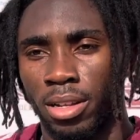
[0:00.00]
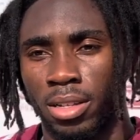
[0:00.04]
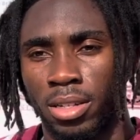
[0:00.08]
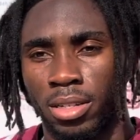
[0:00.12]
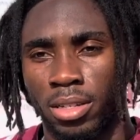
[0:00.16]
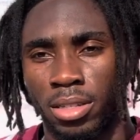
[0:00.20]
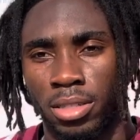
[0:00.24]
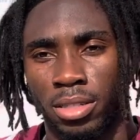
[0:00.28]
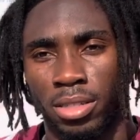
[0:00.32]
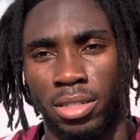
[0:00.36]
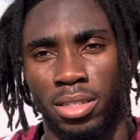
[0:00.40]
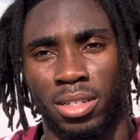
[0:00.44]

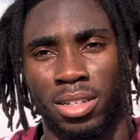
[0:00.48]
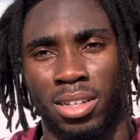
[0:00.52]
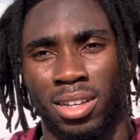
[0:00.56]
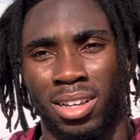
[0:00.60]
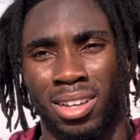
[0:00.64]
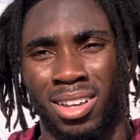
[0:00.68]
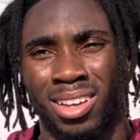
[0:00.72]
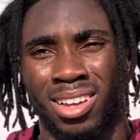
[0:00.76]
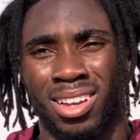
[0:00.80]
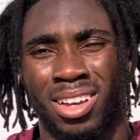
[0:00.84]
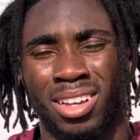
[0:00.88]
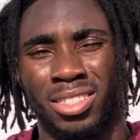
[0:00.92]
Just
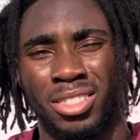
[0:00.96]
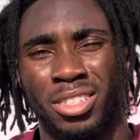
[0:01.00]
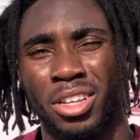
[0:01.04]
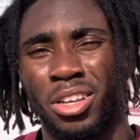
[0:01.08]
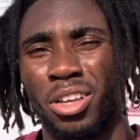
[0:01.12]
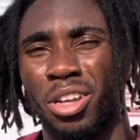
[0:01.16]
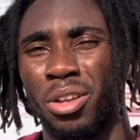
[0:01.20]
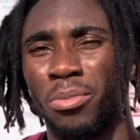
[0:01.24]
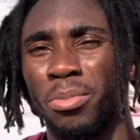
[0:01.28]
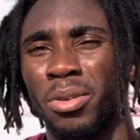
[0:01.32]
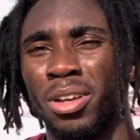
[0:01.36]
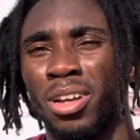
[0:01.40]

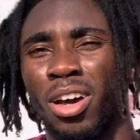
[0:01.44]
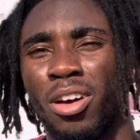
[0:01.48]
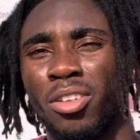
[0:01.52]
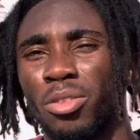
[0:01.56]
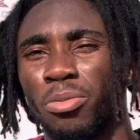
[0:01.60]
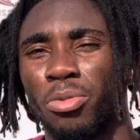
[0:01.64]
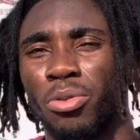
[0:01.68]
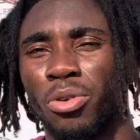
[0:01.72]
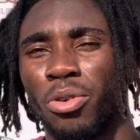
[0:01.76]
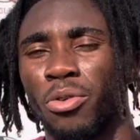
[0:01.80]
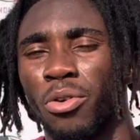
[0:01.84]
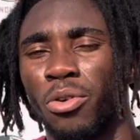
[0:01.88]
continue to be
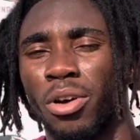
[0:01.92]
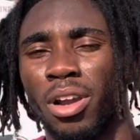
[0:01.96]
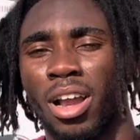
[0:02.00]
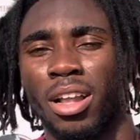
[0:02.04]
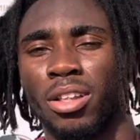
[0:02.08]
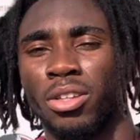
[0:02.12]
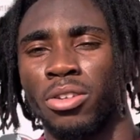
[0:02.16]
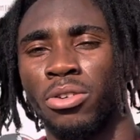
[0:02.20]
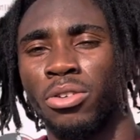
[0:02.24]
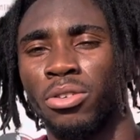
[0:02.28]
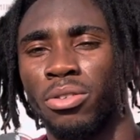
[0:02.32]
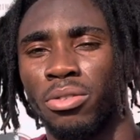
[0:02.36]
comfortable in what I
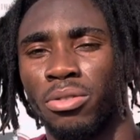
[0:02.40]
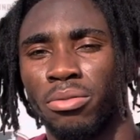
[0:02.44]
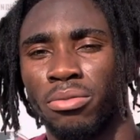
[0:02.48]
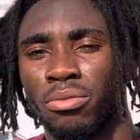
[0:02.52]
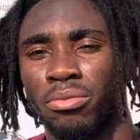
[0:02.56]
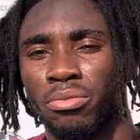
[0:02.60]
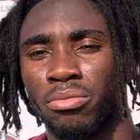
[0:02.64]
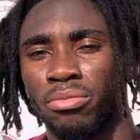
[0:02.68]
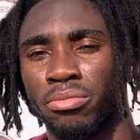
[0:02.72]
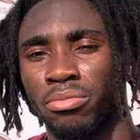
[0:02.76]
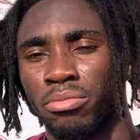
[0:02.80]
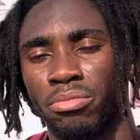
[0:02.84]
do,
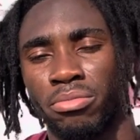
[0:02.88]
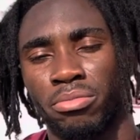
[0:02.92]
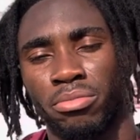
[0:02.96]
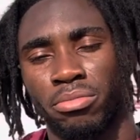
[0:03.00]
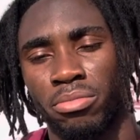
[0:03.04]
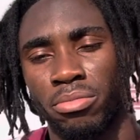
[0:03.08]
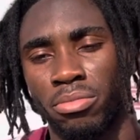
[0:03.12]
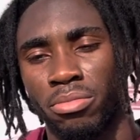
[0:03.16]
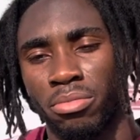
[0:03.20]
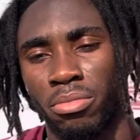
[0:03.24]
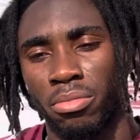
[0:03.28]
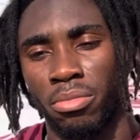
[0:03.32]

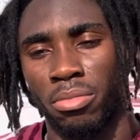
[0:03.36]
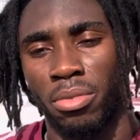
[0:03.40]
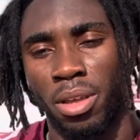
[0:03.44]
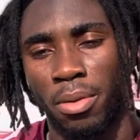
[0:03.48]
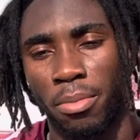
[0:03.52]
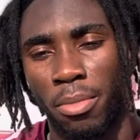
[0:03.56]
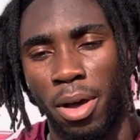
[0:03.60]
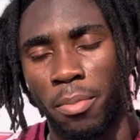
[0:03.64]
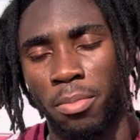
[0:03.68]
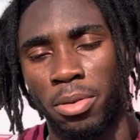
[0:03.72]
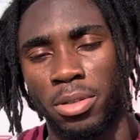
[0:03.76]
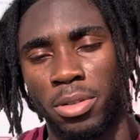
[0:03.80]
in
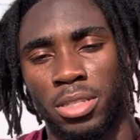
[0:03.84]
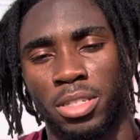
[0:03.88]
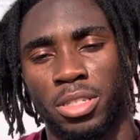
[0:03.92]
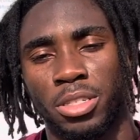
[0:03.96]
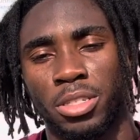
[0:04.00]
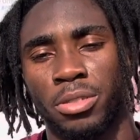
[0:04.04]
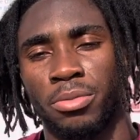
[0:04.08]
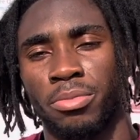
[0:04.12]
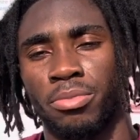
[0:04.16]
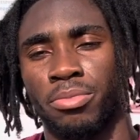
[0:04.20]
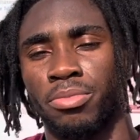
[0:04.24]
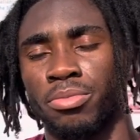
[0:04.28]
my
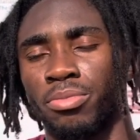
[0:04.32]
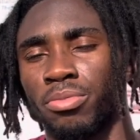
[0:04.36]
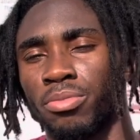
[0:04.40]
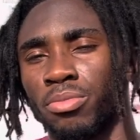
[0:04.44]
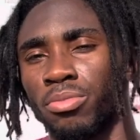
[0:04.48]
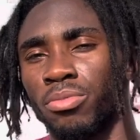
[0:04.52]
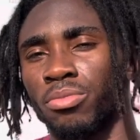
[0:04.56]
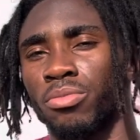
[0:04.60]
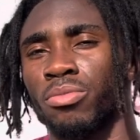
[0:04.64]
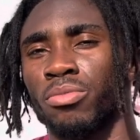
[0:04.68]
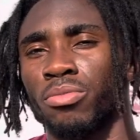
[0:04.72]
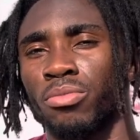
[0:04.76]
position.
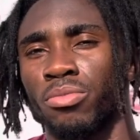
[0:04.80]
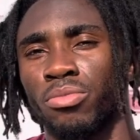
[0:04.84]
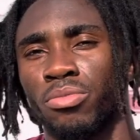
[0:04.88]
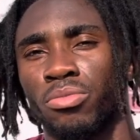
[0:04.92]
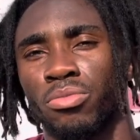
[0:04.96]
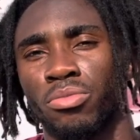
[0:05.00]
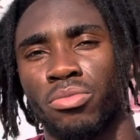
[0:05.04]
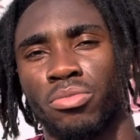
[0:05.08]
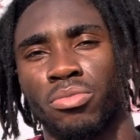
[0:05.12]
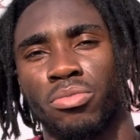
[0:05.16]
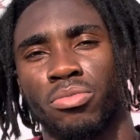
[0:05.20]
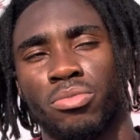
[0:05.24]
What do
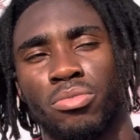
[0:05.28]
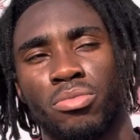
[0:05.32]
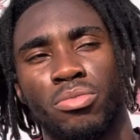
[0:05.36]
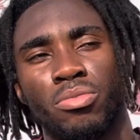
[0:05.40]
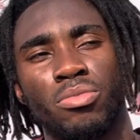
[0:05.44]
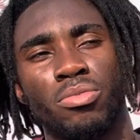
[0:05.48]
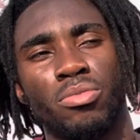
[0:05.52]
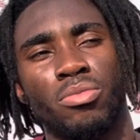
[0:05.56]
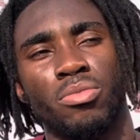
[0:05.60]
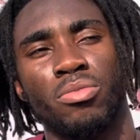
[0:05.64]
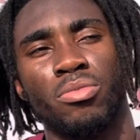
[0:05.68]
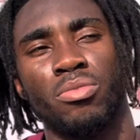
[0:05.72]
you think the
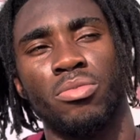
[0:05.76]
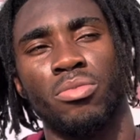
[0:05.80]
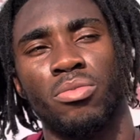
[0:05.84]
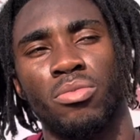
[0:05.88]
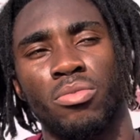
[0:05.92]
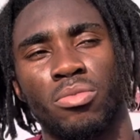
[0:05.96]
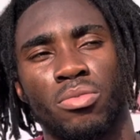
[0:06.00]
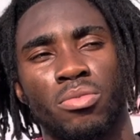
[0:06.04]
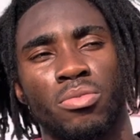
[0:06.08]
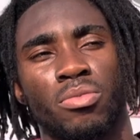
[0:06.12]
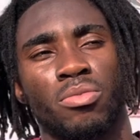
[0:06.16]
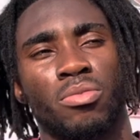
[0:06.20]
biggest
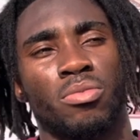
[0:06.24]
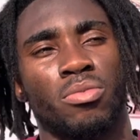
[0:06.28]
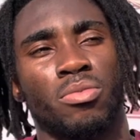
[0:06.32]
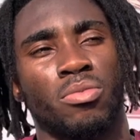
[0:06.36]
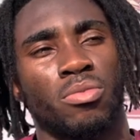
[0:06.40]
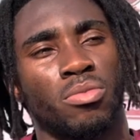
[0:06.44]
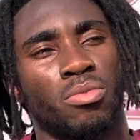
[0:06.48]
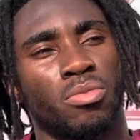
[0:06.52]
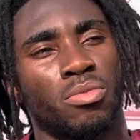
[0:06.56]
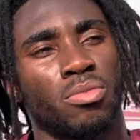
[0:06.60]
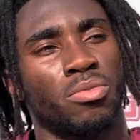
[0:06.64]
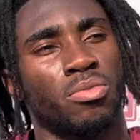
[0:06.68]
strides you've made
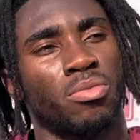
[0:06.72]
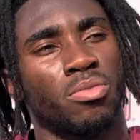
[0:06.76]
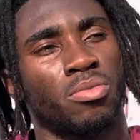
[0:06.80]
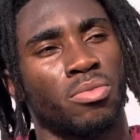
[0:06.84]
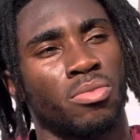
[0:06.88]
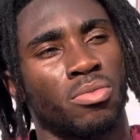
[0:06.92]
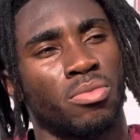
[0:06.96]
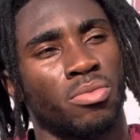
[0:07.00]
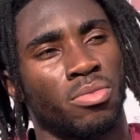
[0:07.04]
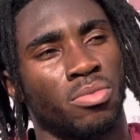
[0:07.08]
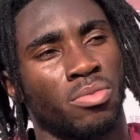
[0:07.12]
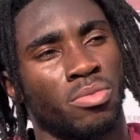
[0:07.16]
so far
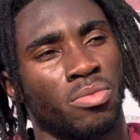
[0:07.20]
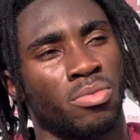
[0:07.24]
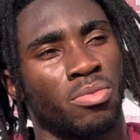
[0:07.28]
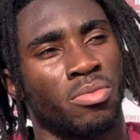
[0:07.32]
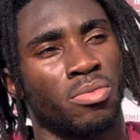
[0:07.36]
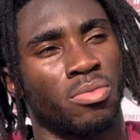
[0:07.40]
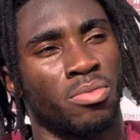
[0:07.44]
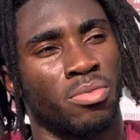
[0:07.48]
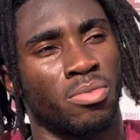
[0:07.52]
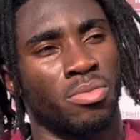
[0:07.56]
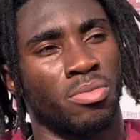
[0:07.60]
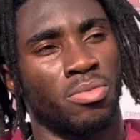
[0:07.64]
from
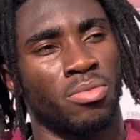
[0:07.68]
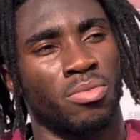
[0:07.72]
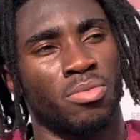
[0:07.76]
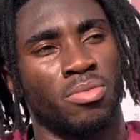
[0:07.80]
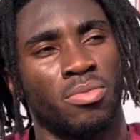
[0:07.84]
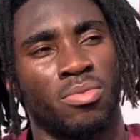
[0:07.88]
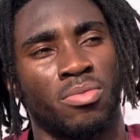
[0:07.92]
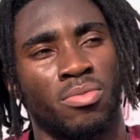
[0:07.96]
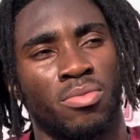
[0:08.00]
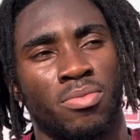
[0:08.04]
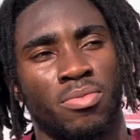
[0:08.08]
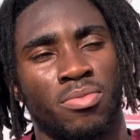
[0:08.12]
last year to
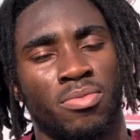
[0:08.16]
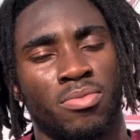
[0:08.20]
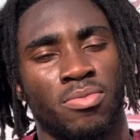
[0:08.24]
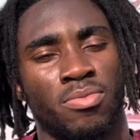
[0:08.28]
this year?